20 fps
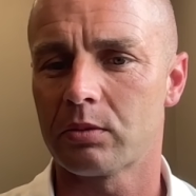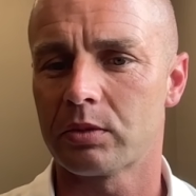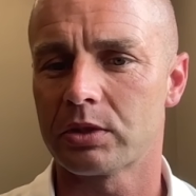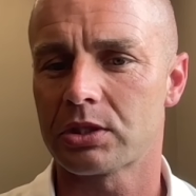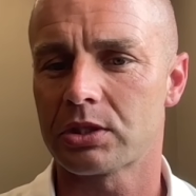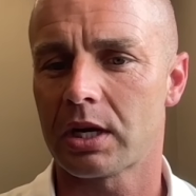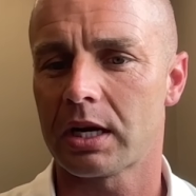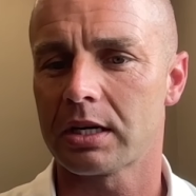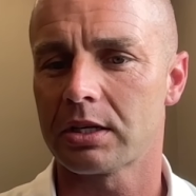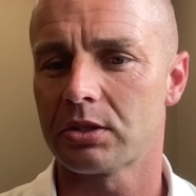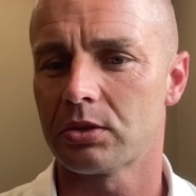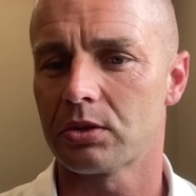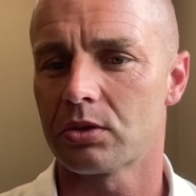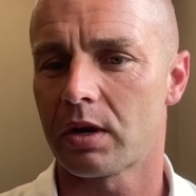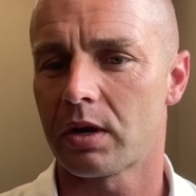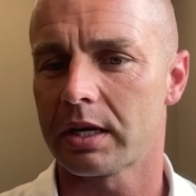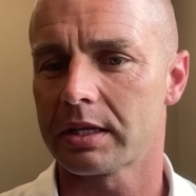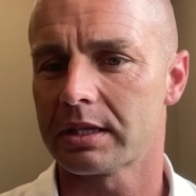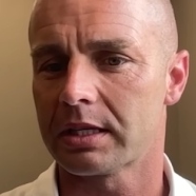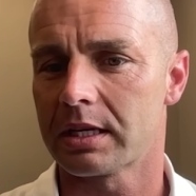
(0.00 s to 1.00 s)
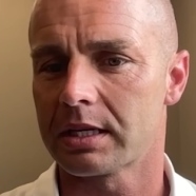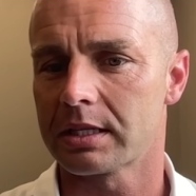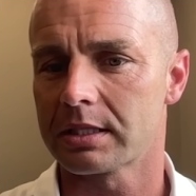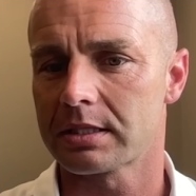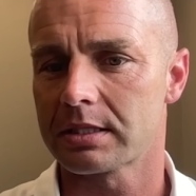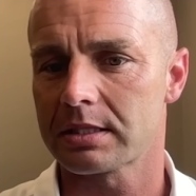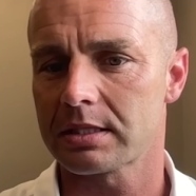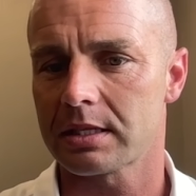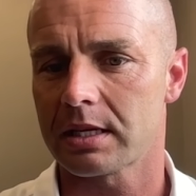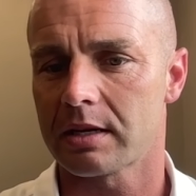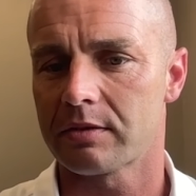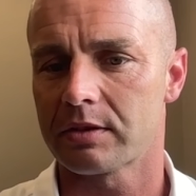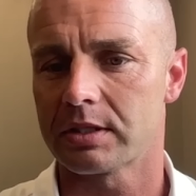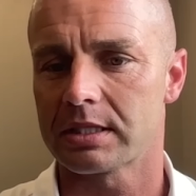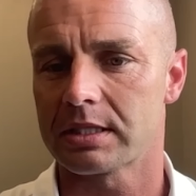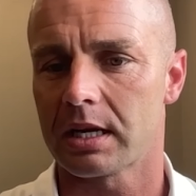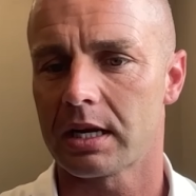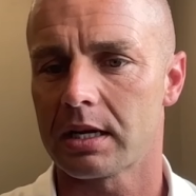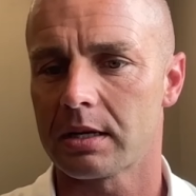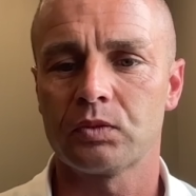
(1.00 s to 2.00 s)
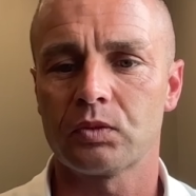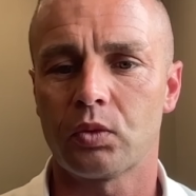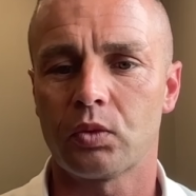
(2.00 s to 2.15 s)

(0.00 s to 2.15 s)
We try to do the right things every time.